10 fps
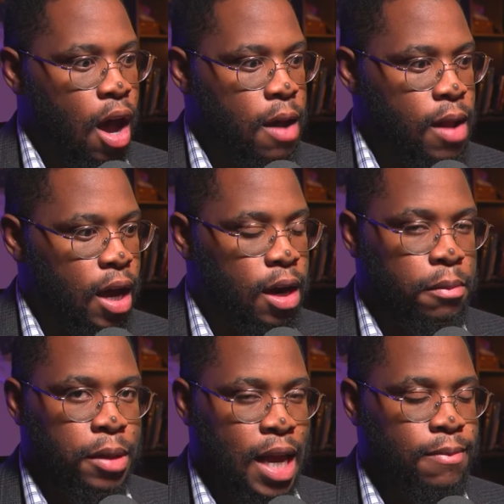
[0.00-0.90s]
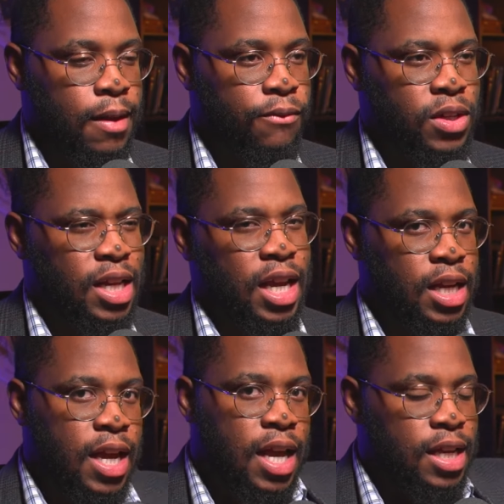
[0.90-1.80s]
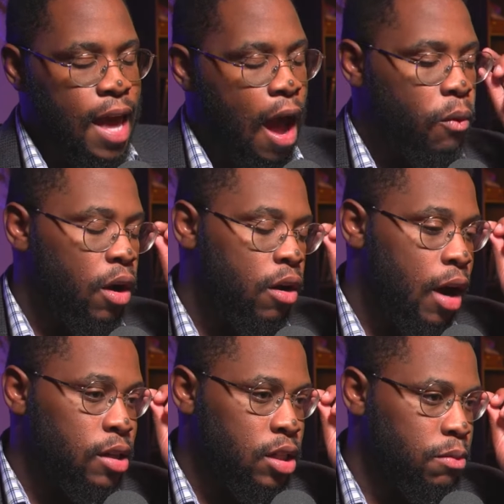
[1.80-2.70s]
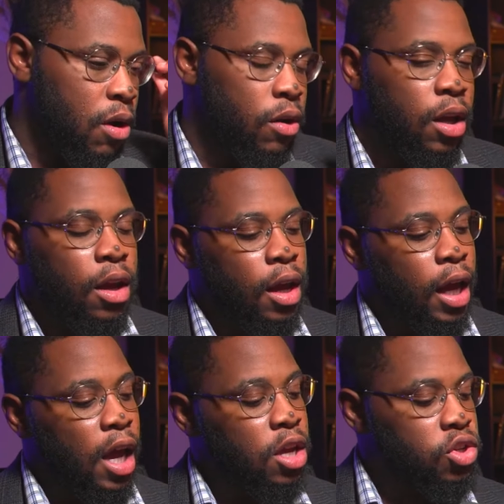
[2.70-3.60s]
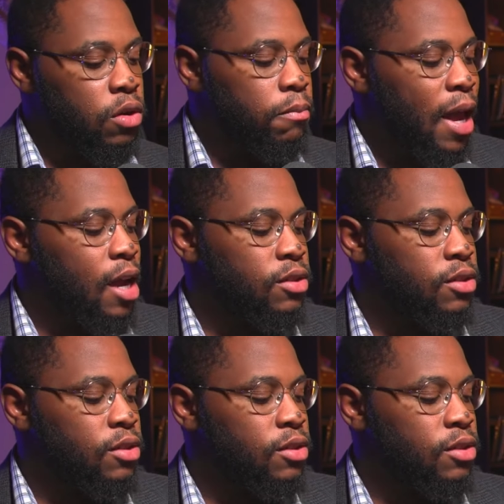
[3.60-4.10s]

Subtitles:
I'm not going to blame them for saying, yeah, we're in crisis mode. It should make